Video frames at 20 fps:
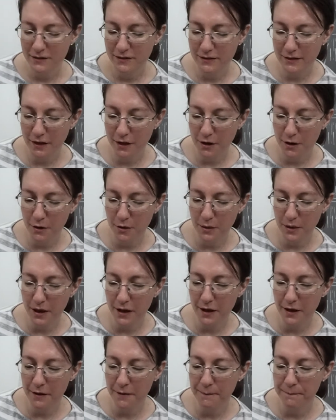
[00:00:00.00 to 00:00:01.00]
So
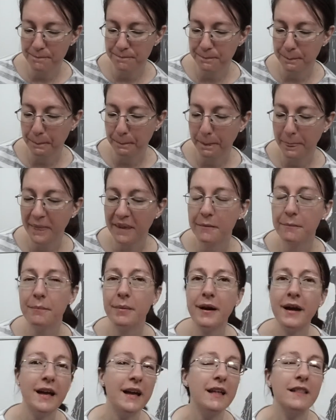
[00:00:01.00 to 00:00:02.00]

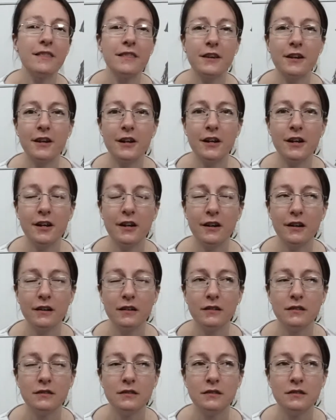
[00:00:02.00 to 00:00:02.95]
but they're